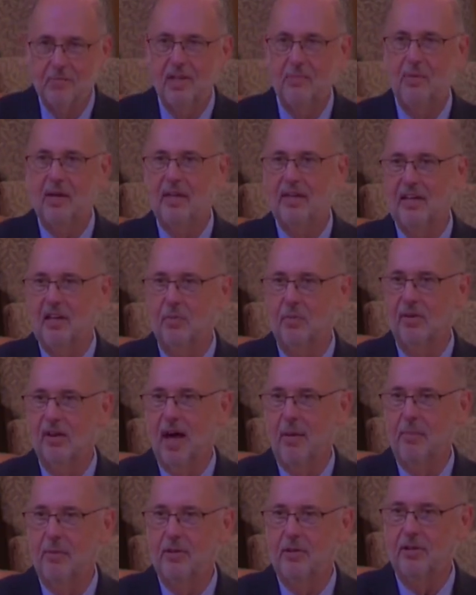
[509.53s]
be an equal
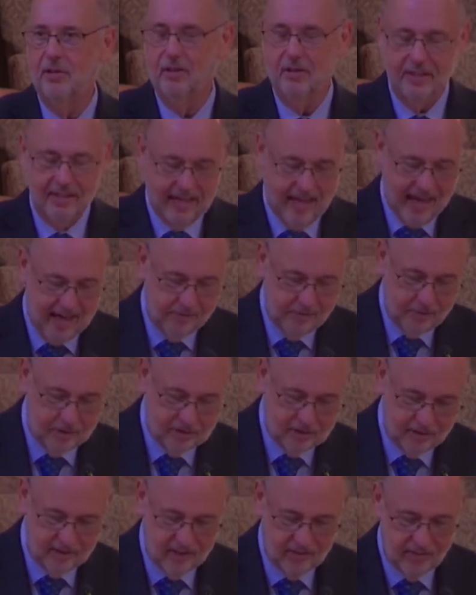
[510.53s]
opportunity
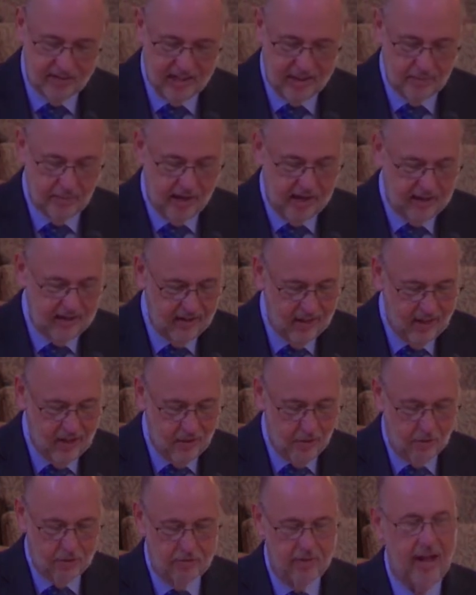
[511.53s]
adversary of anybody who
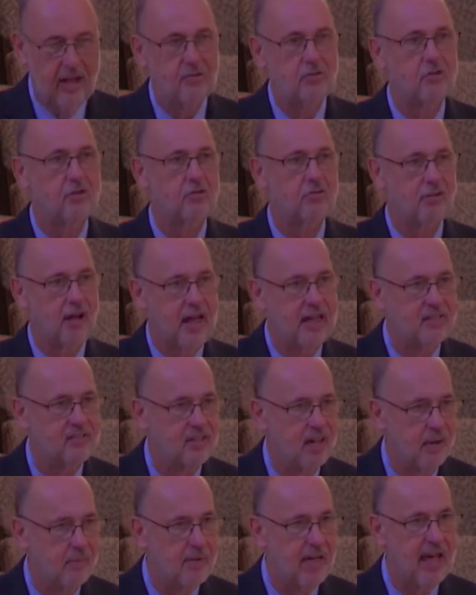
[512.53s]
tries to rise
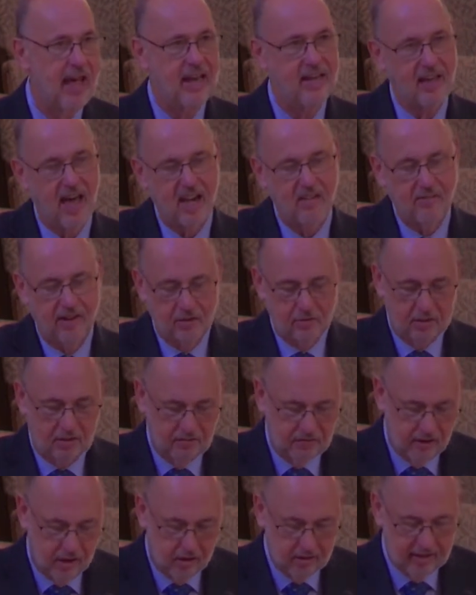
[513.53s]
up and not eventually
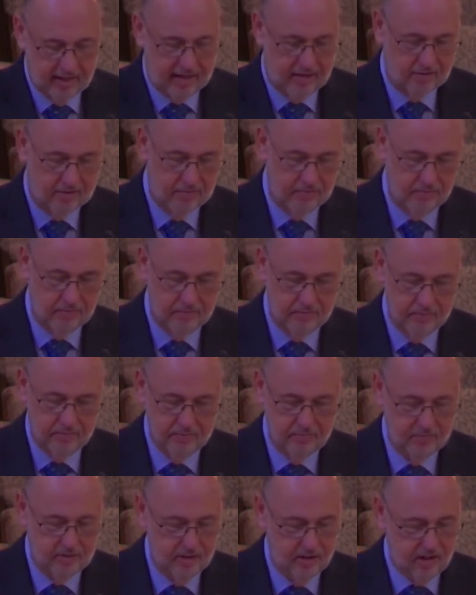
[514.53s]
fall down.
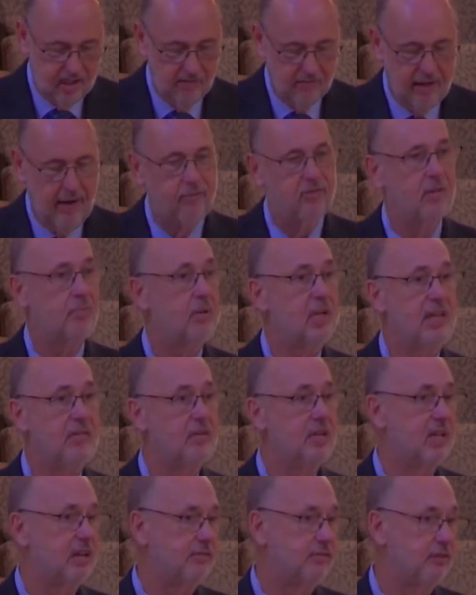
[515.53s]
You don't even have to believe in
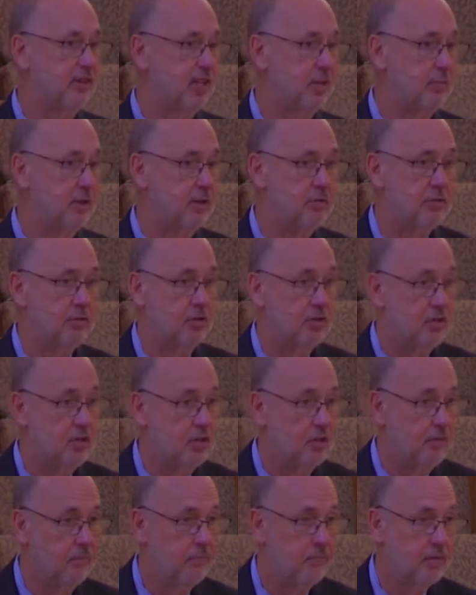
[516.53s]
it for it to be true, do you?
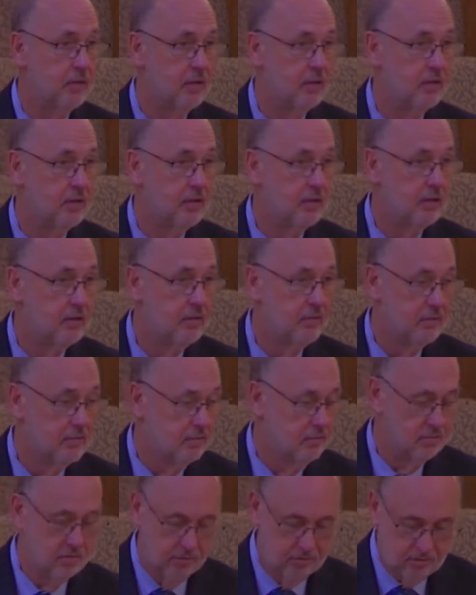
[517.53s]

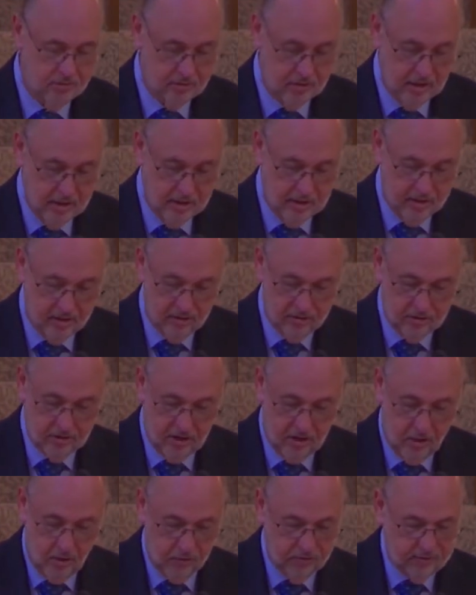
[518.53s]
Just, just
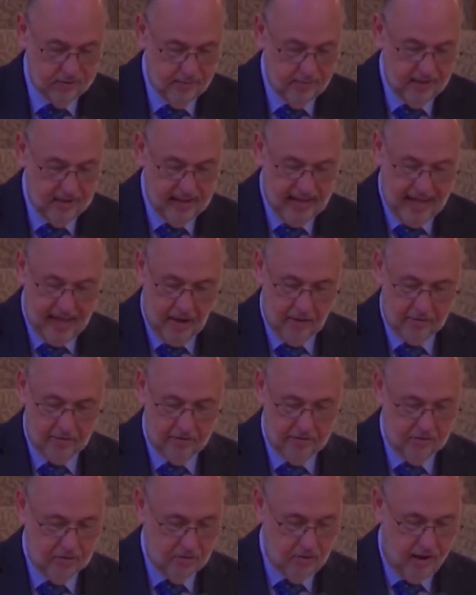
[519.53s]
hold something out,
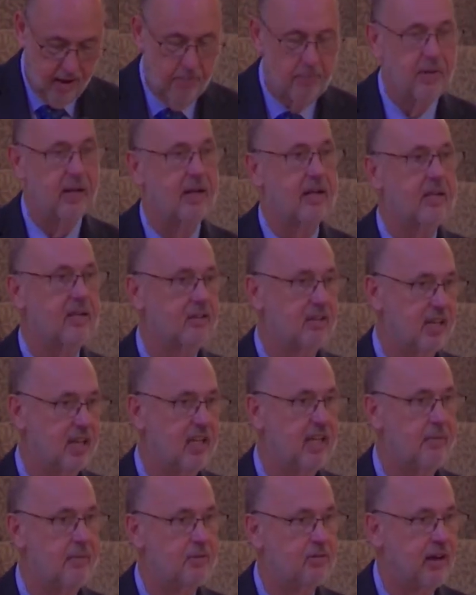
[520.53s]
drop it. You get a
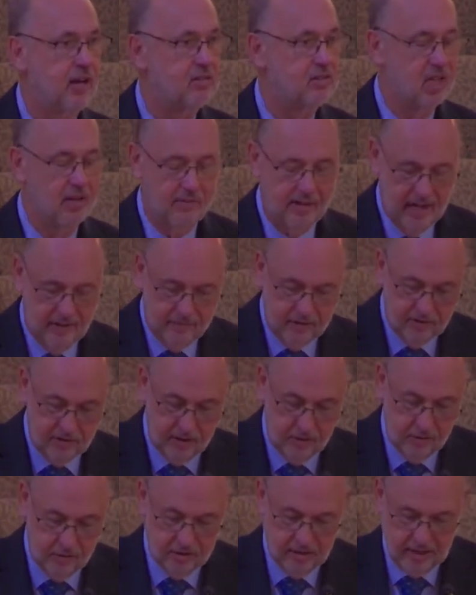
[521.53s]
demonstration of it every
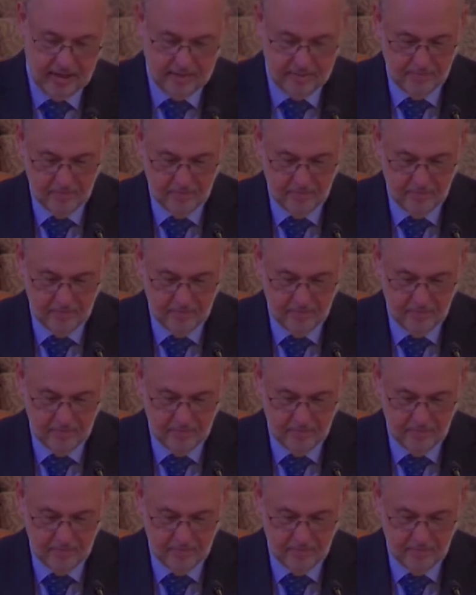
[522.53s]
single time.